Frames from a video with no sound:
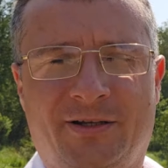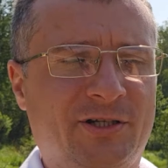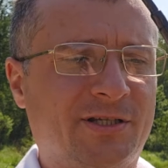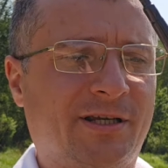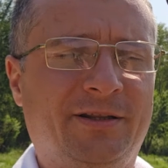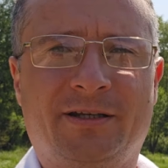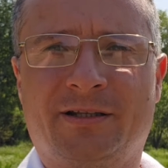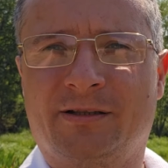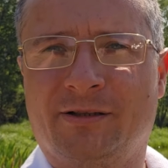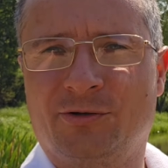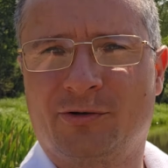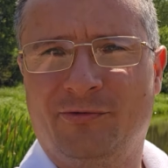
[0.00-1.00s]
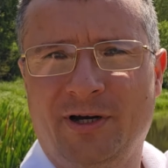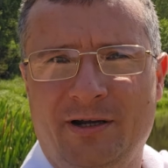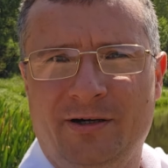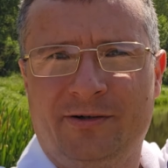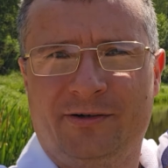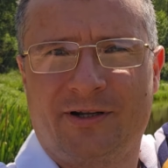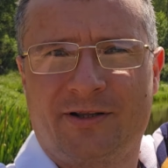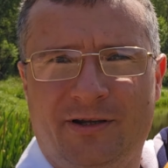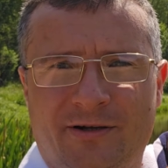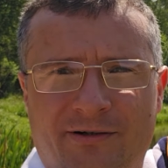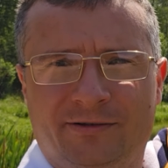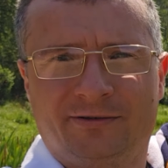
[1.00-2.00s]
Just connected long wire right
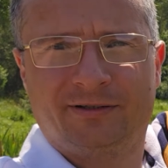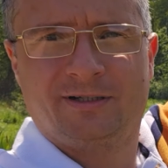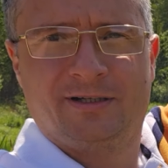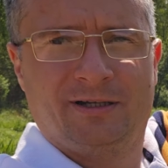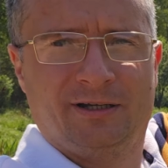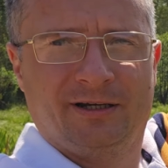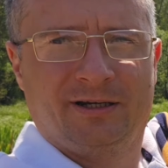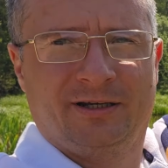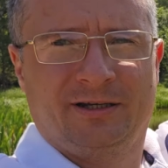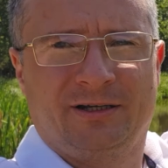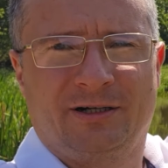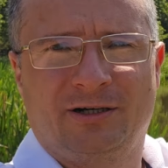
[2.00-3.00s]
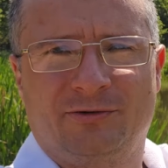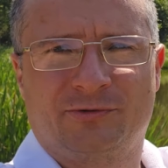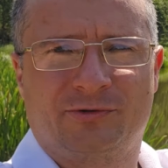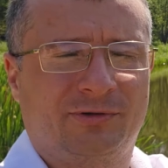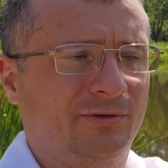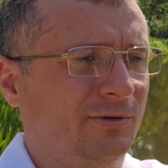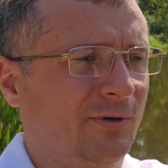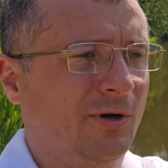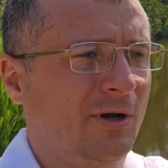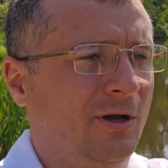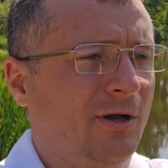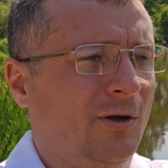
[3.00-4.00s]
here, around
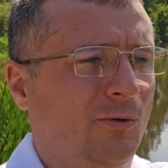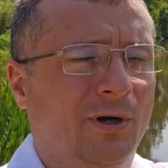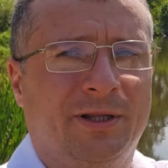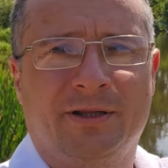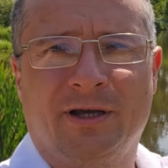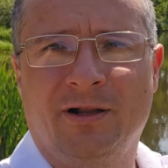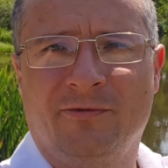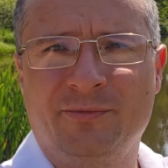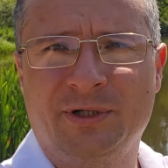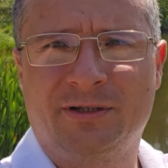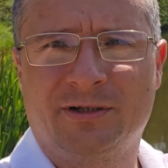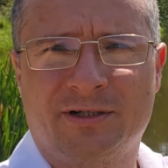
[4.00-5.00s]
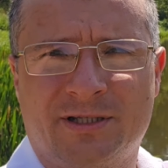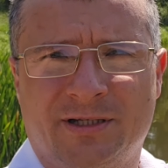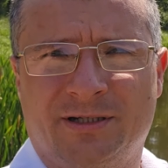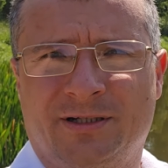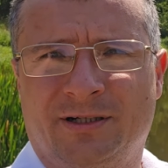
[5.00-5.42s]
1.5 meters,